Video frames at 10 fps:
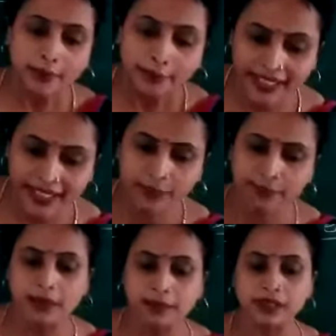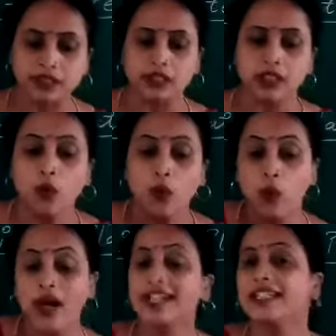many people
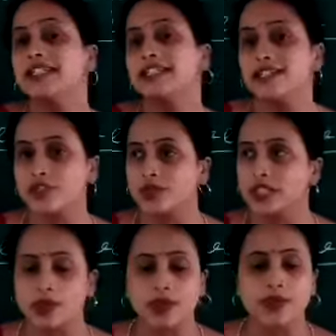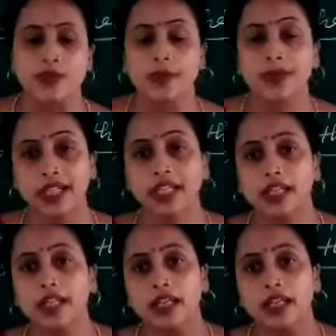work in industries also. Okay.